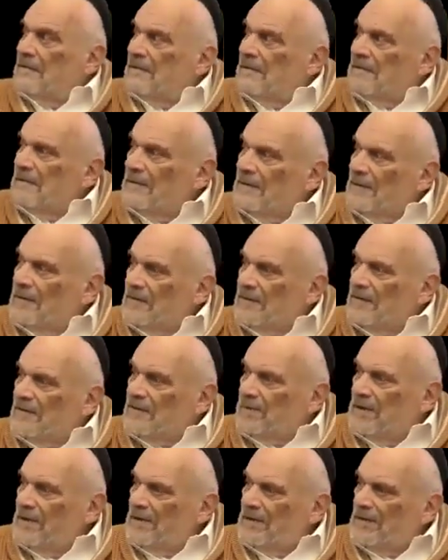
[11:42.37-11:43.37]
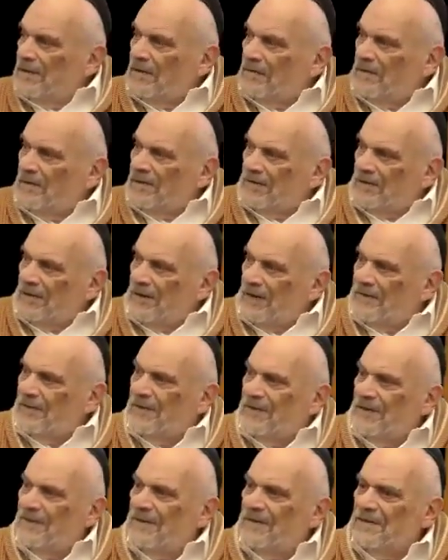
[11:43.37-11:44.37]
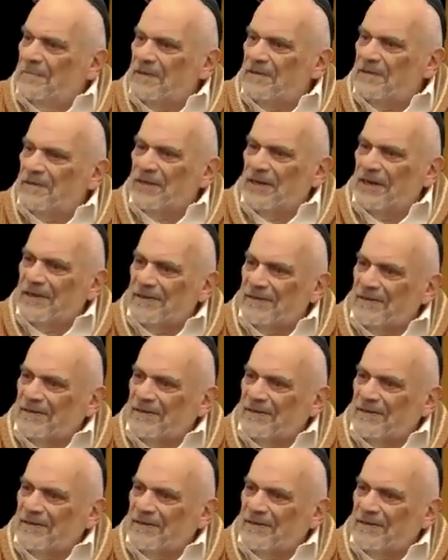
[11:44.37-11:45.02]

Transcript: so to speak, almost nothing is basher.